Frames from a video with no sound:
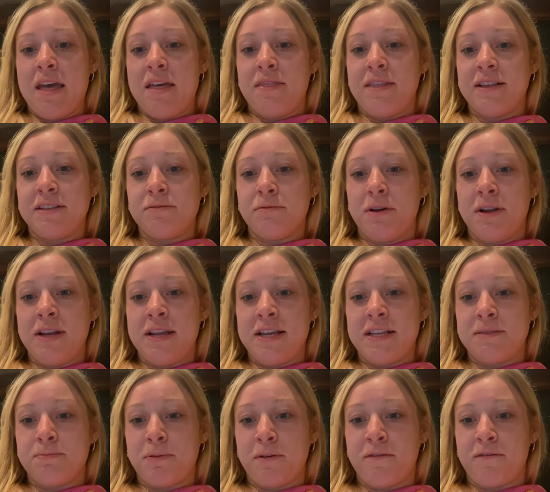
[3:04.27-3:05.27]
This one
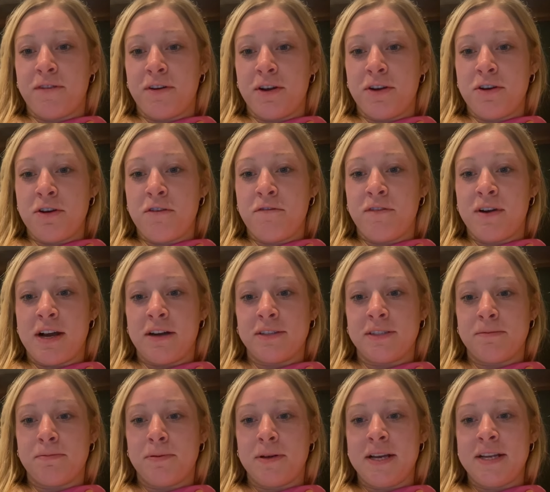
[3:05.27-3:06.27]
is preferred over
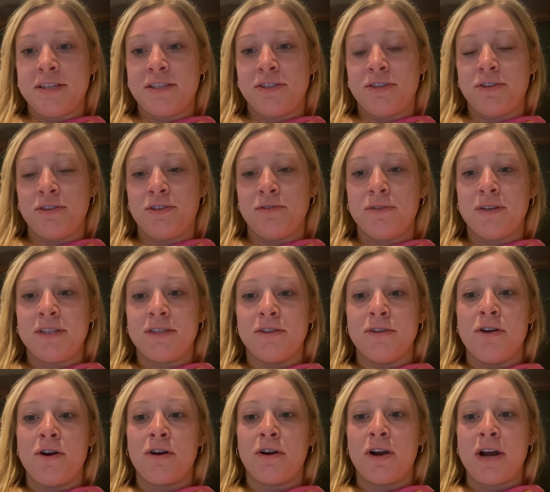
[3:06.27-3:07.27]
alteplase due to its
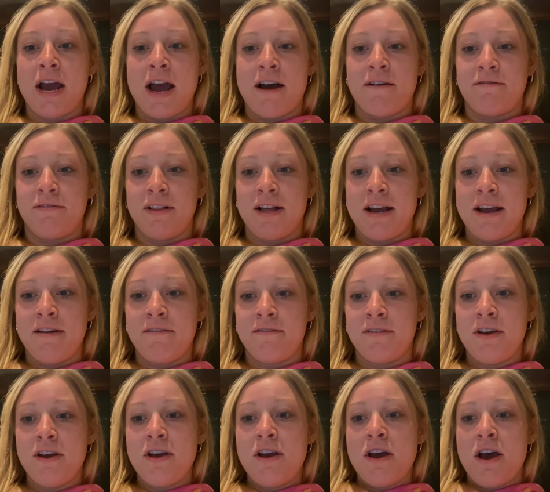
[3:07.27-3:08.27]
longer half-life,
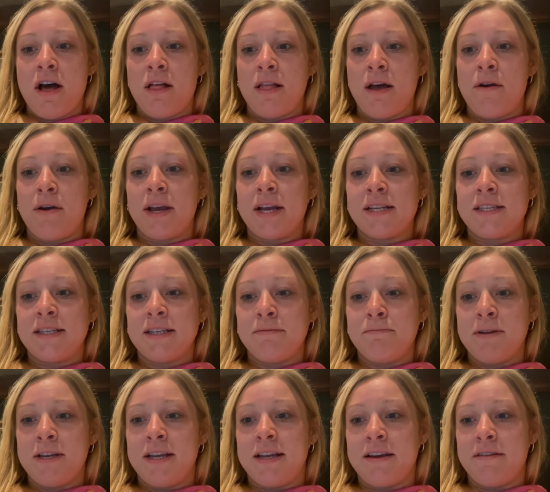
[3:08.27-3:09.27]
allowing it to
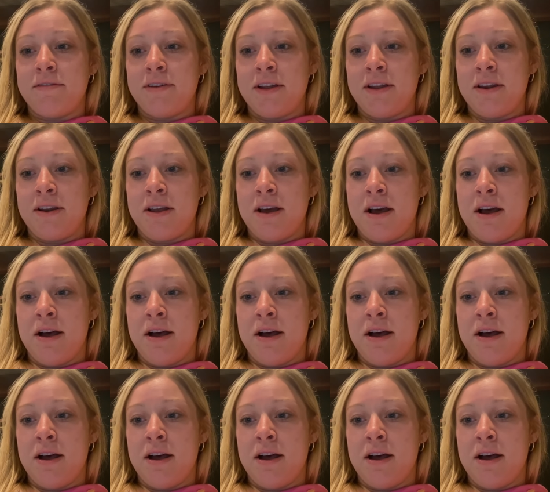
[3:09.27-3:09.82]
be given